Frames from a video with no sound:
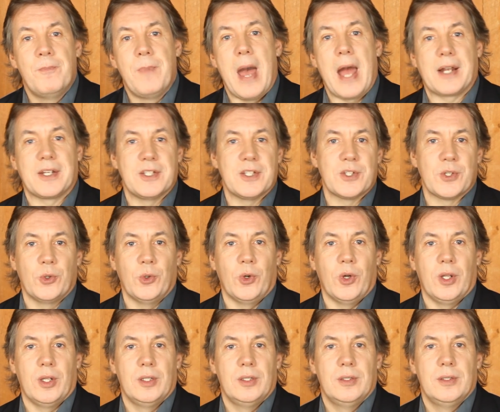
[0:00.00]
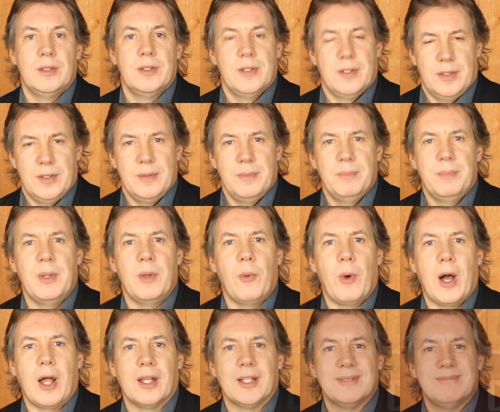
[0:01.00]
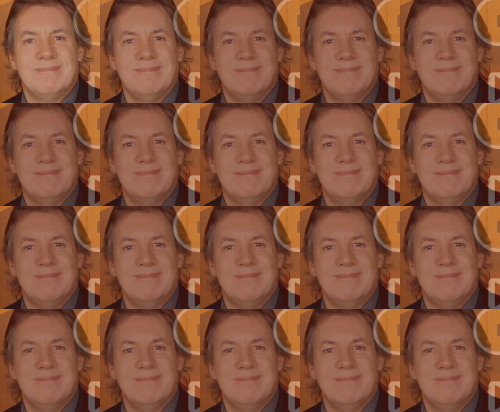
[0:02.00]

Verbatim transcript: back to school. Be well.